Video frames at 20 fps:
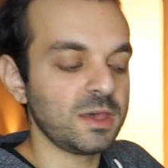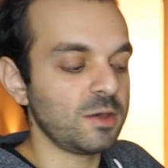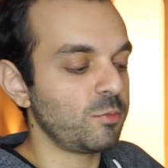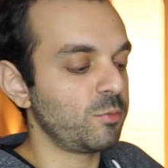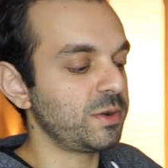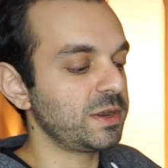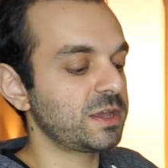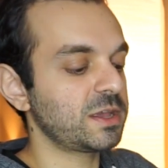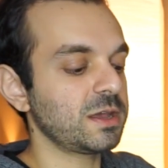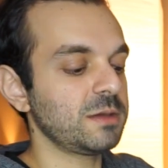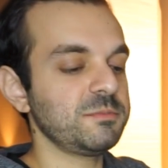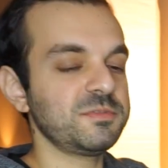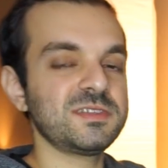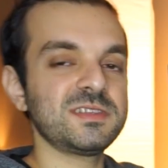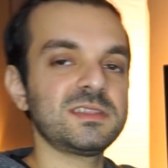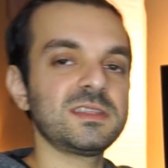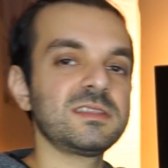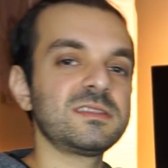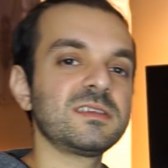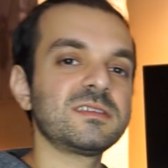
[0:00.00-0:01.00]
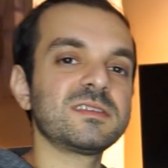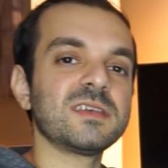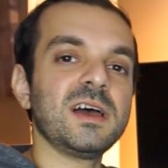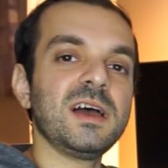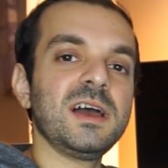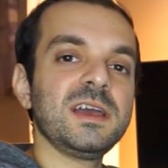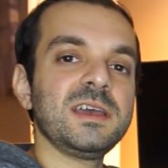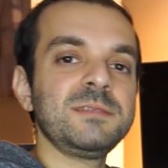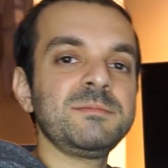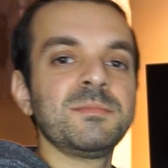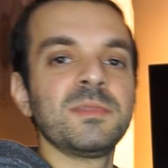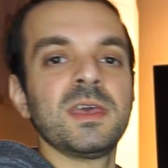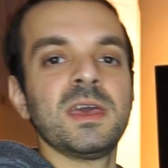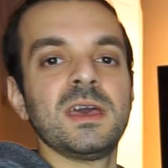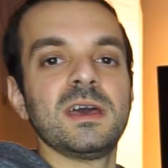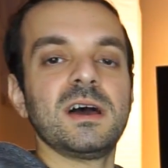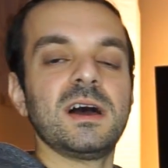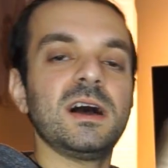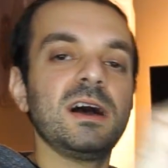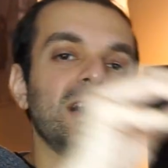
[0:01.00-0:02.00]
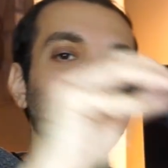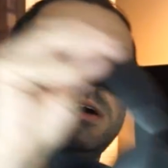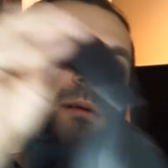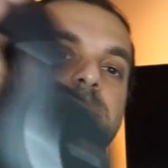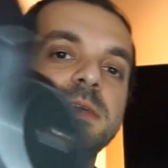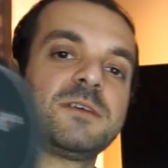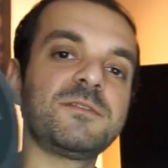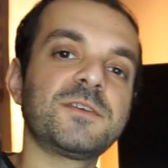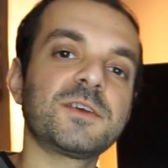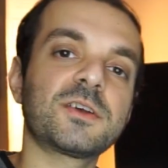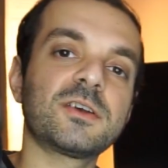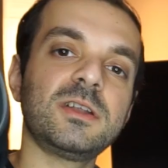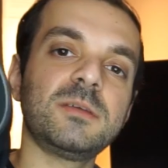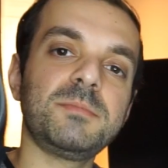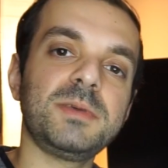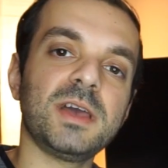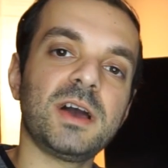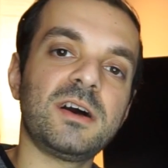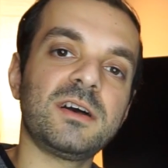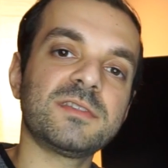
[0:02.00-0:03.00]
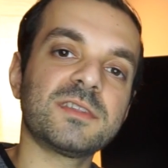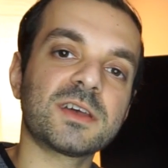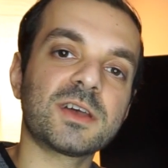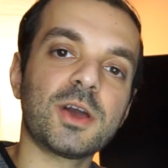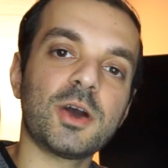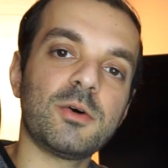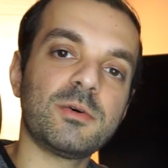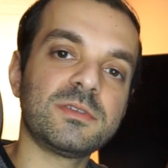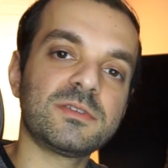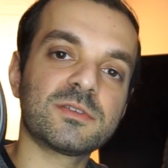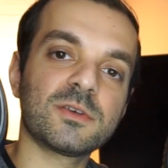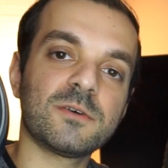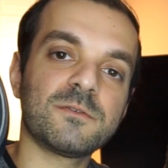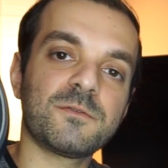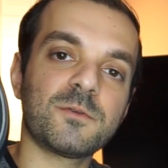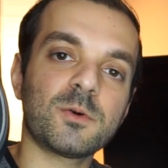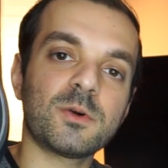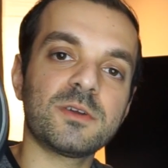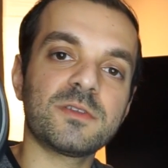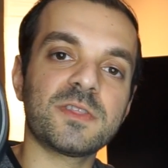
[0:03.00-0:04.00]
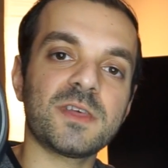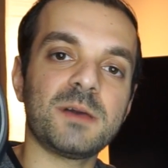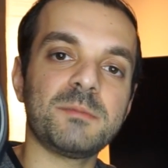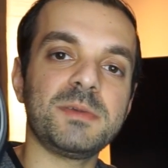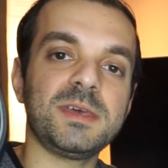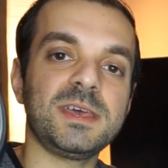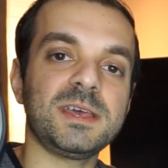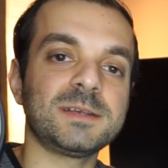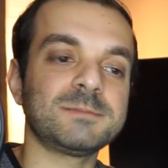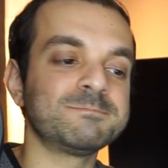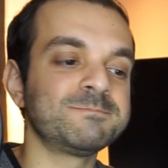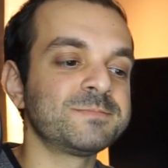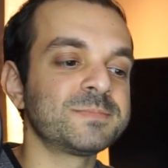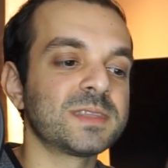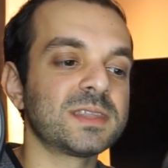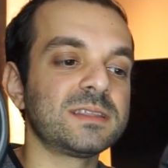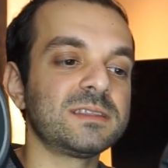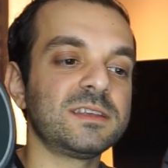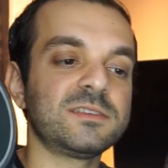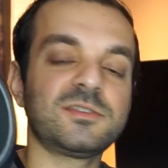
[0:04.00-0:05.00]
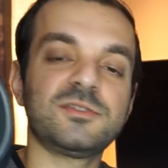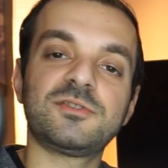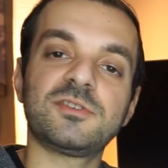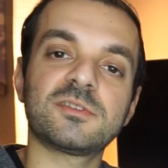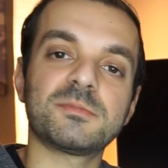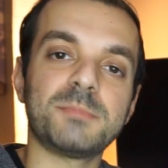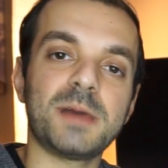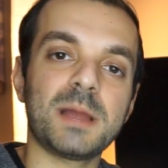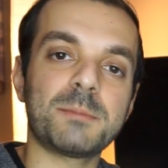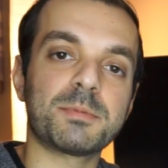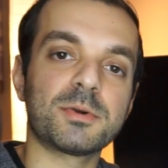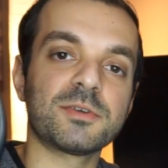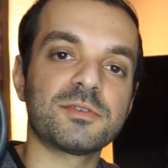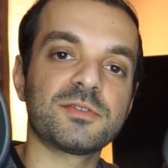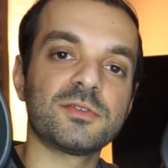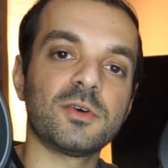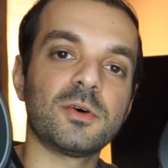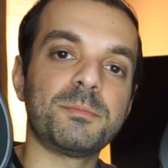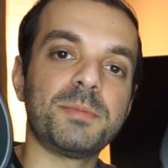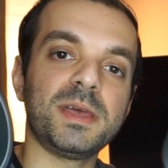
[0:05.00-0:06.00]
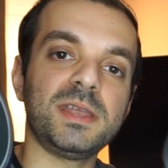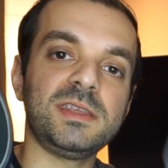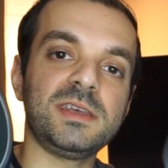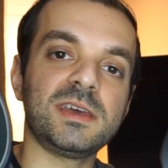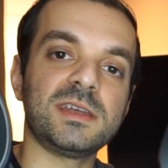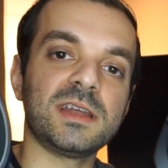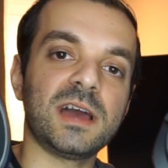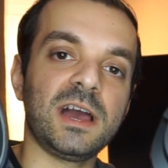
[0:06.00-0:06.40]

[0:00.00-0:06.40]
When it comes to the design, if you're going to be on the go and so forth, I mean, this is just my personal opinion.